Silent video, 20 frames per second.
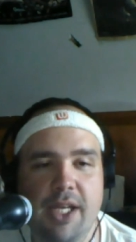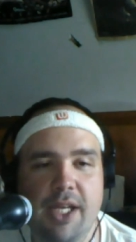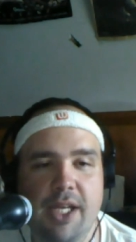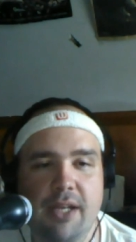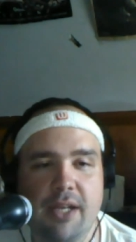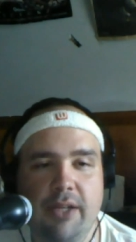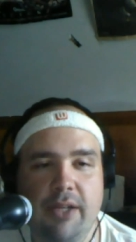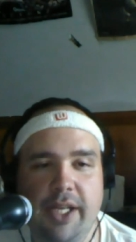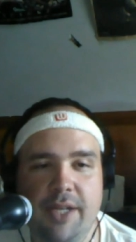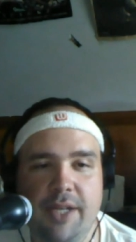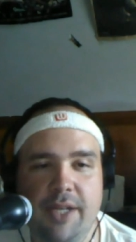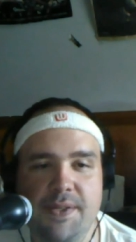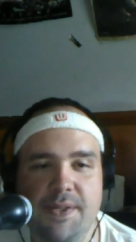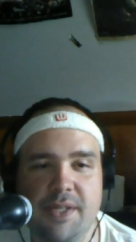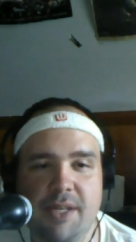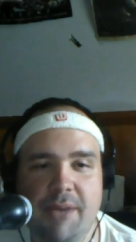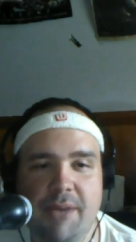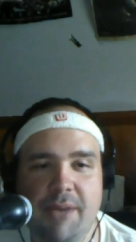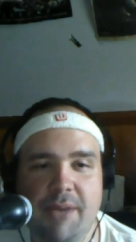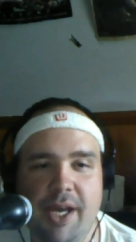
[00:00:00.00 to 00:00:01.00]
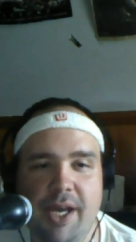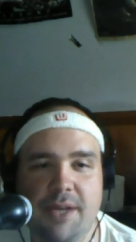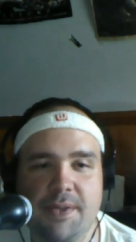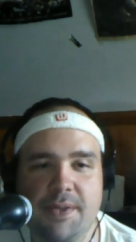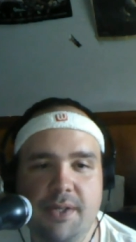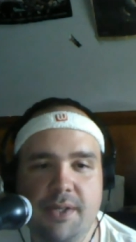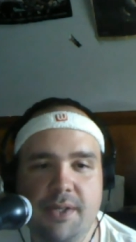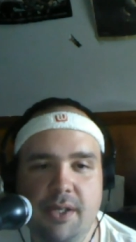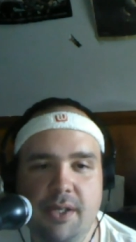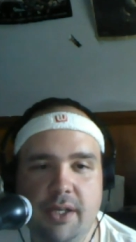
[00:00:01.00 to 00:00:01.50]
Neely as
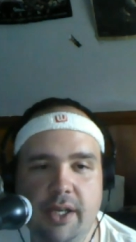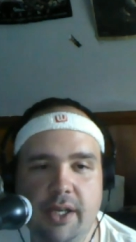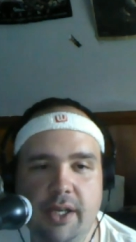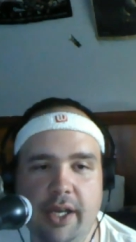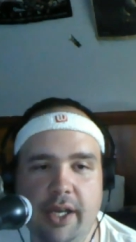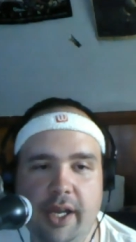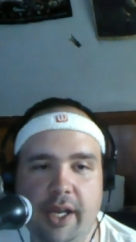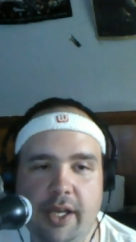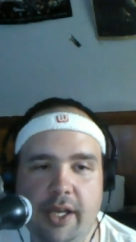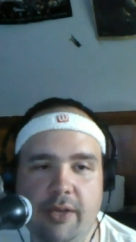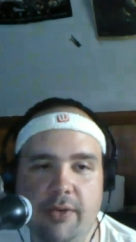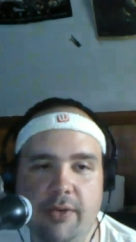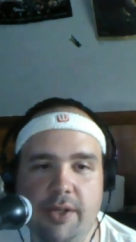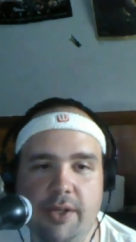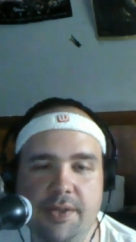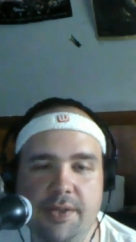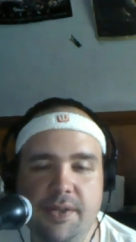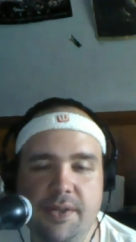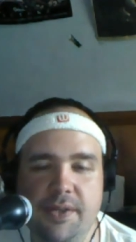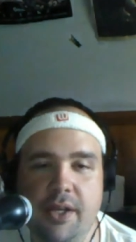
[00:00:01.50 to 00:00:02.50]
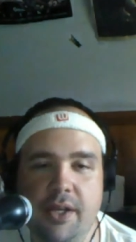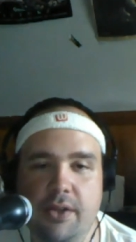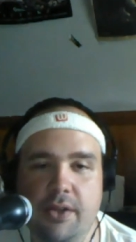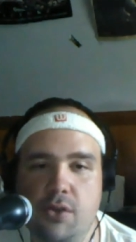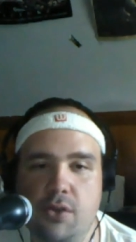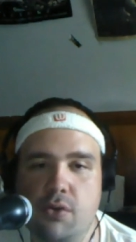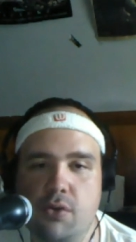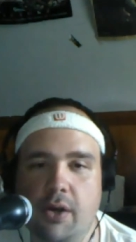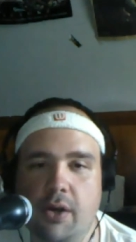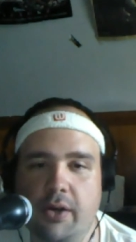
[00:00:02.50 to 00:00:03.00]
Seabass, who is the
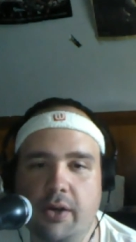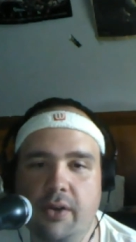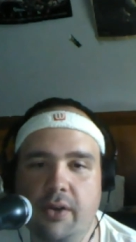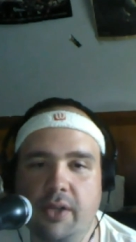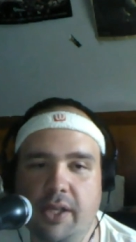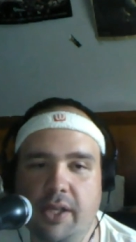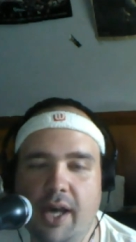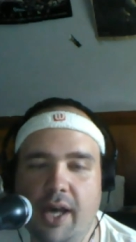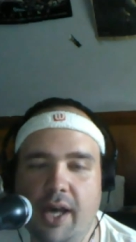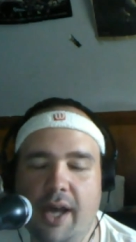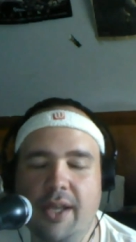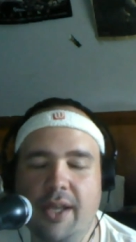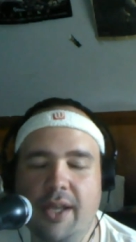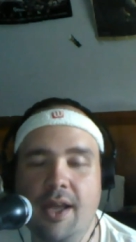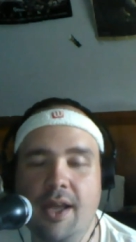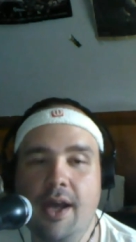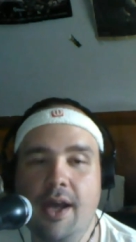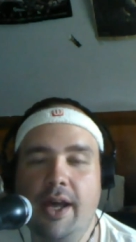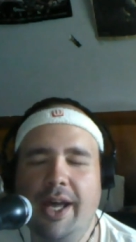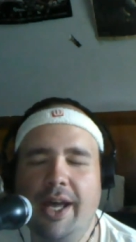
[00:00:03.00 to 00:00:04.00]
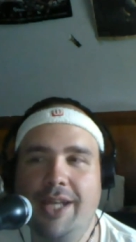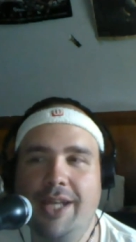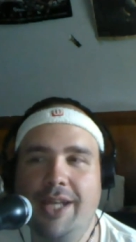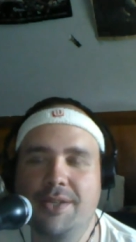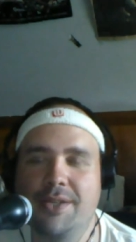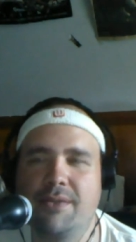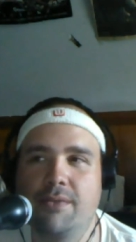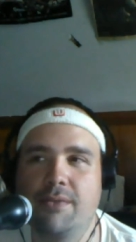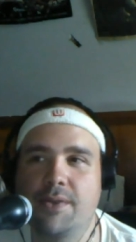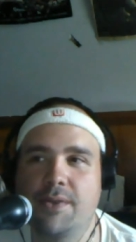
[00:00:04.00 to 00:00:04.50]
trucker, the guy, and
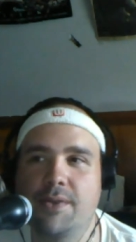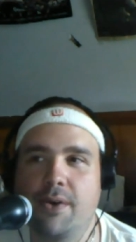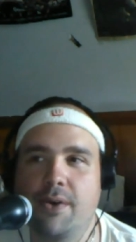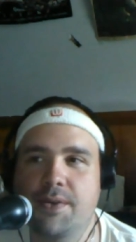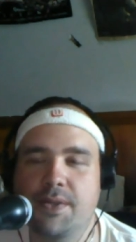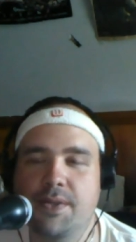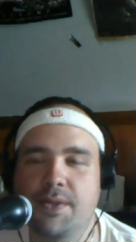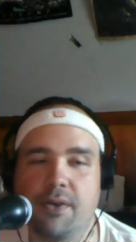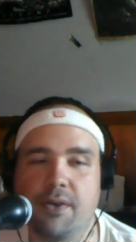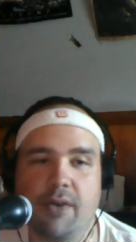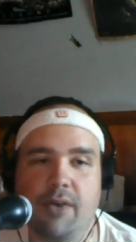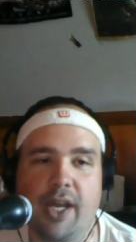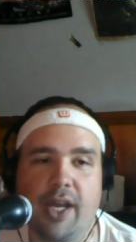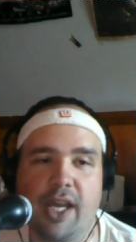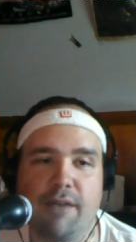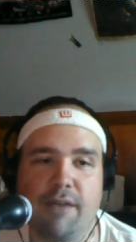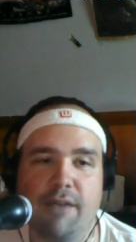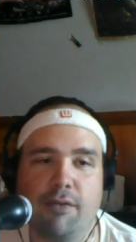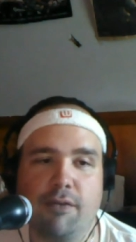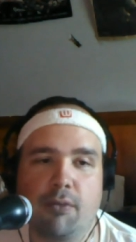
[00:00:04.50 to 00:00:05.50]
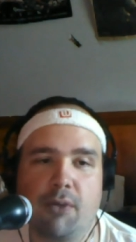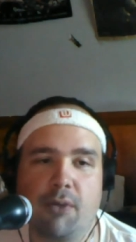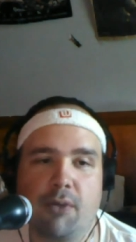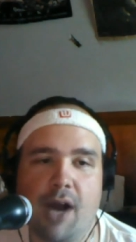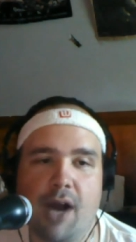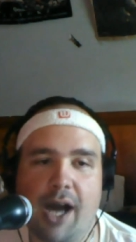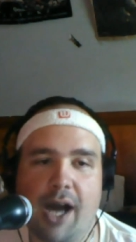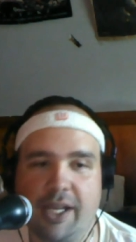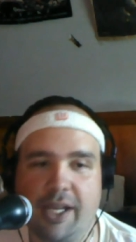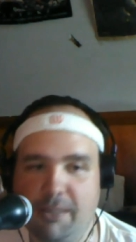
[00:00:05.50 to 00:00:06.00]
he was also a former
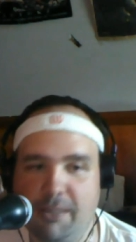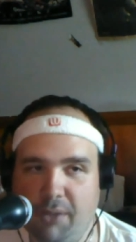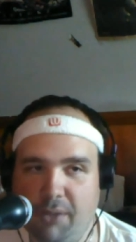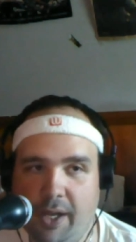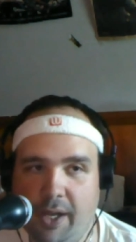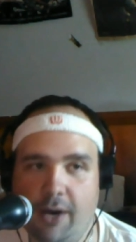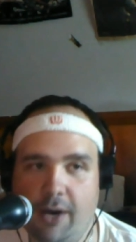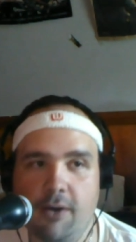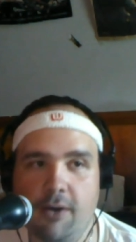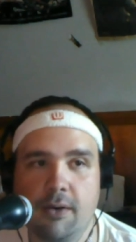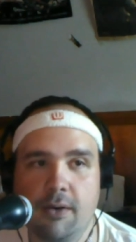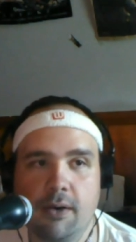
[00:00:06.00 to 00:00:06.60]
hockey player.